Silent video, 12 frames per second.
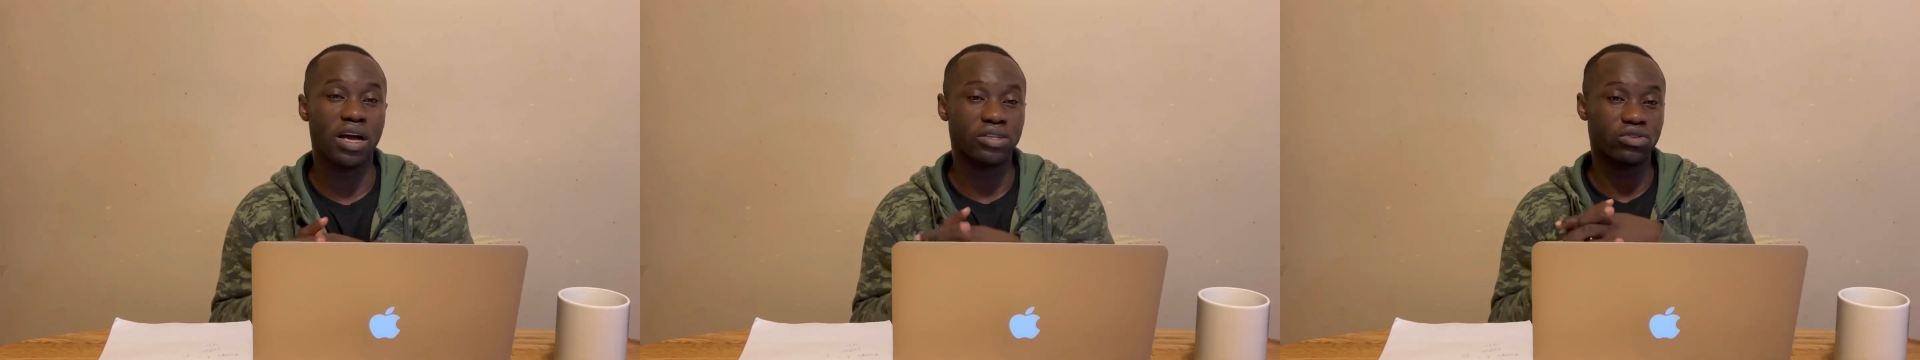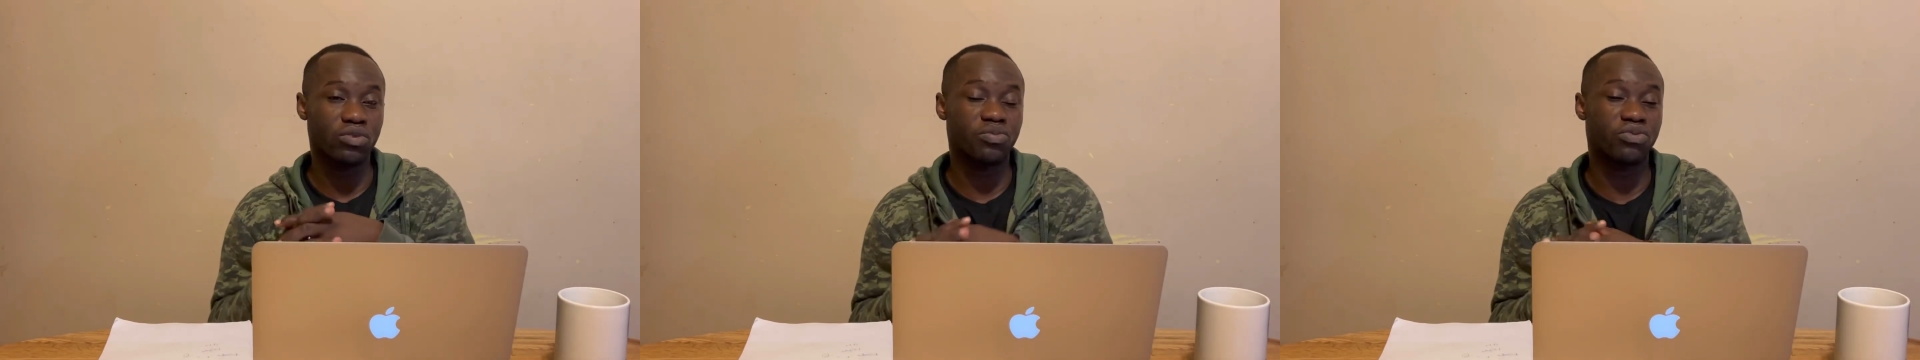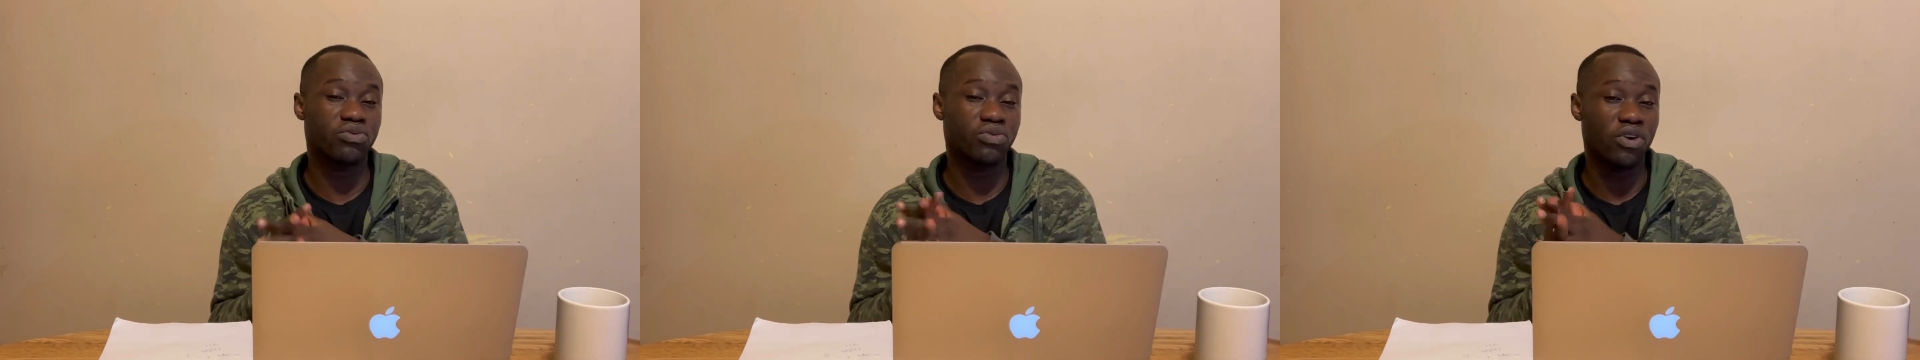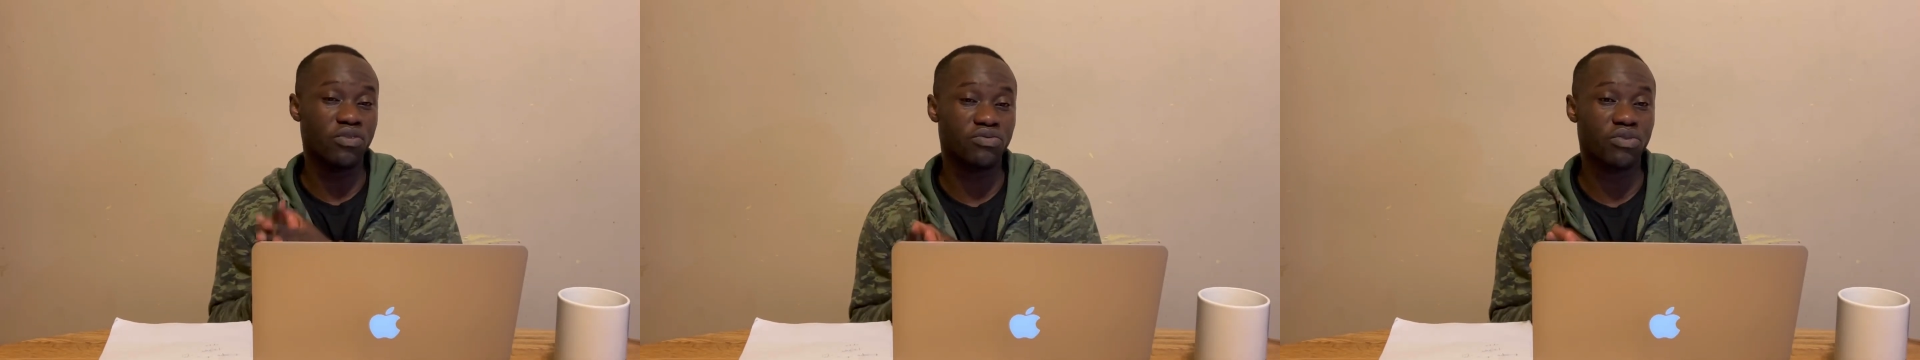as your proof
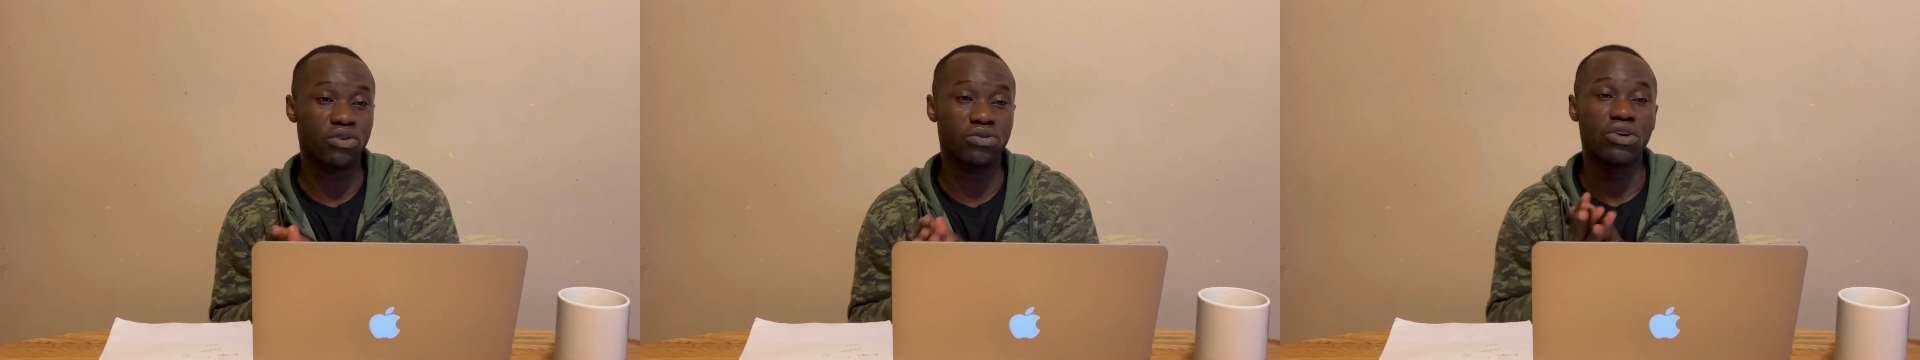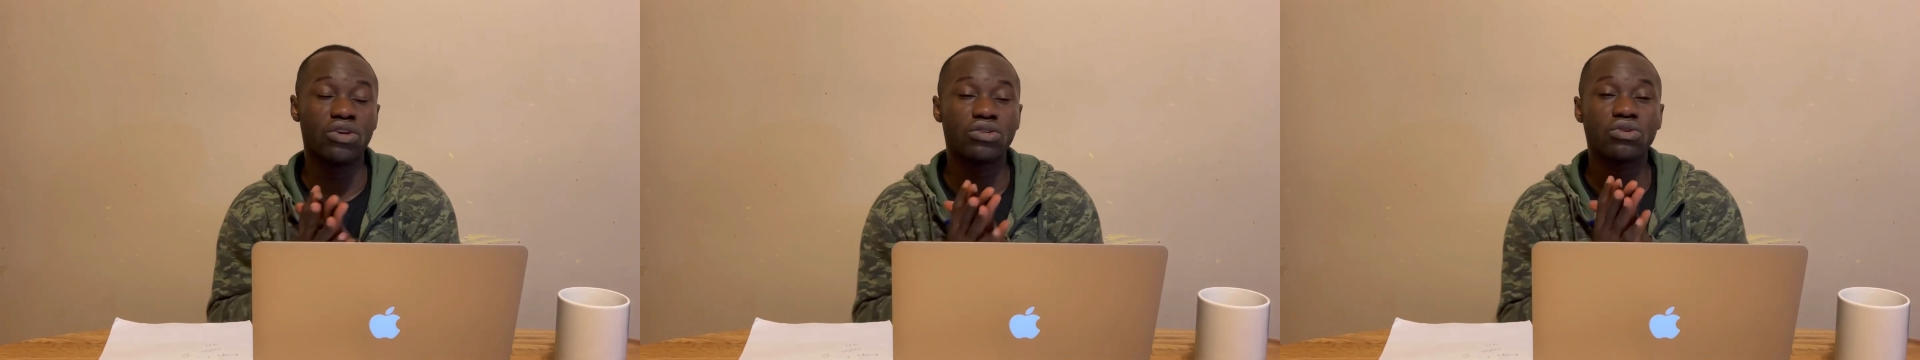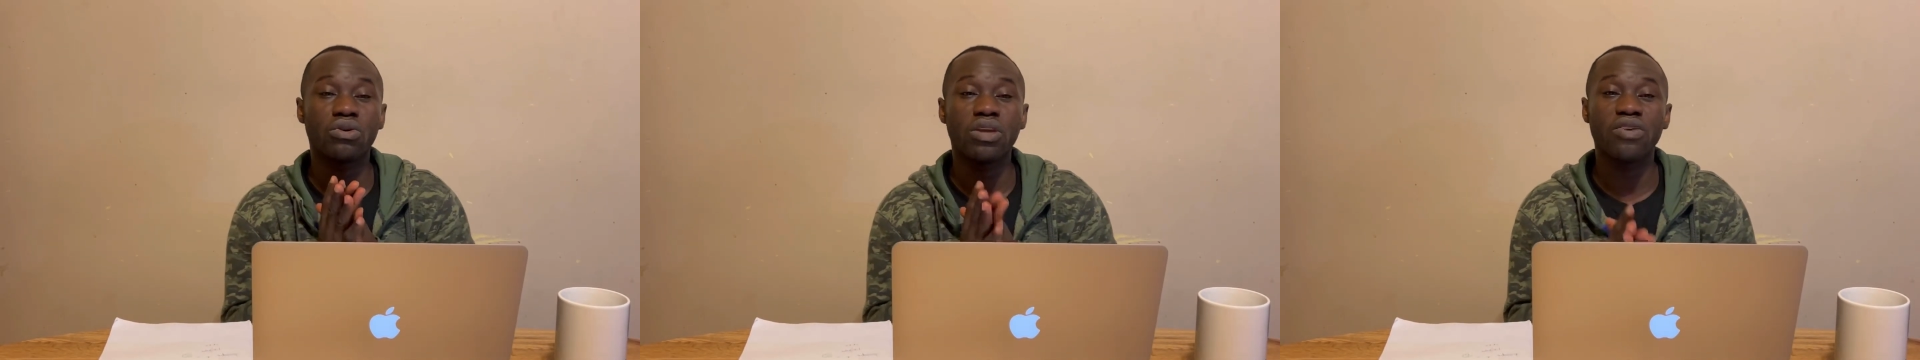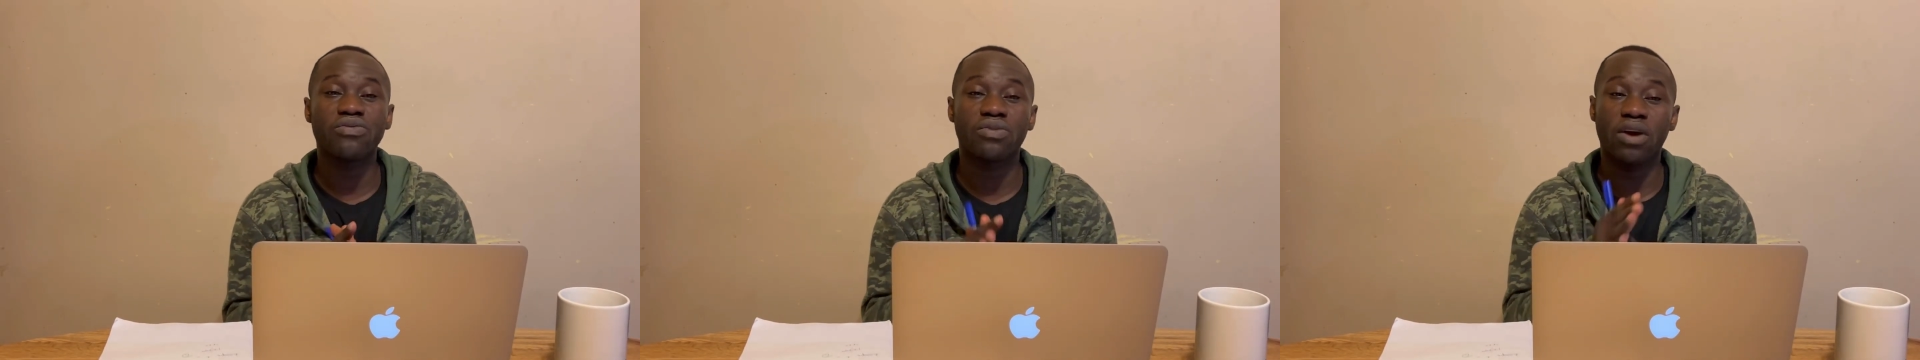of fund. So
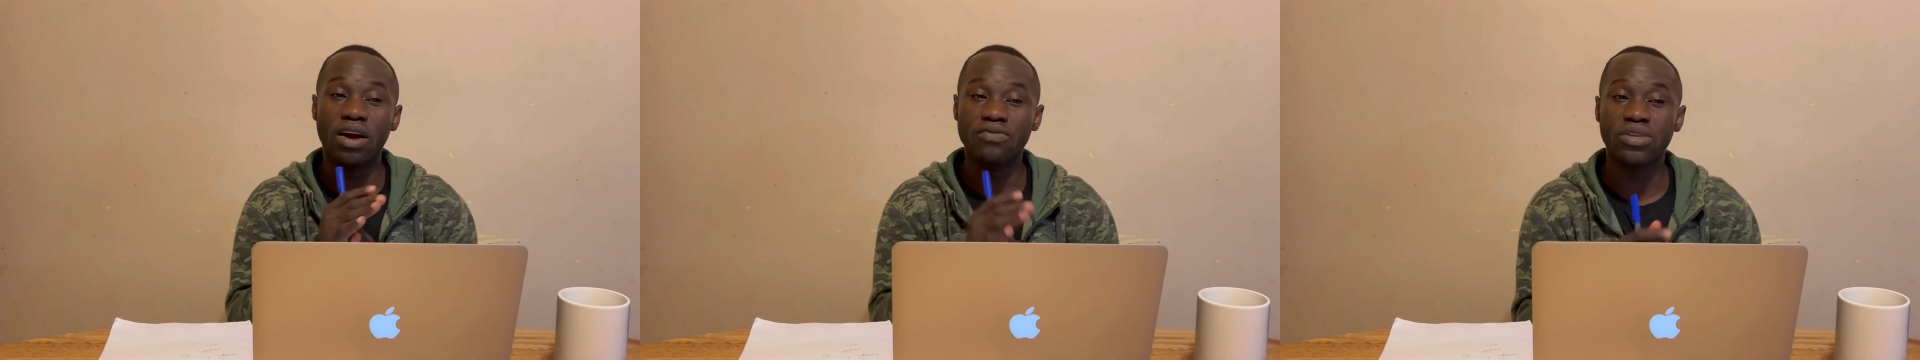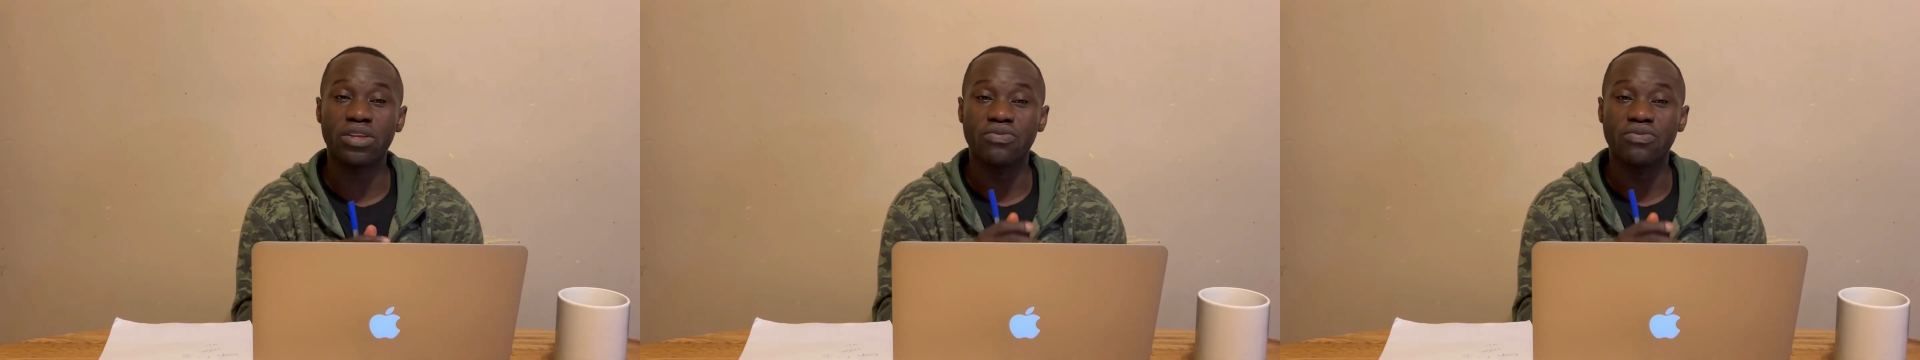if you are having a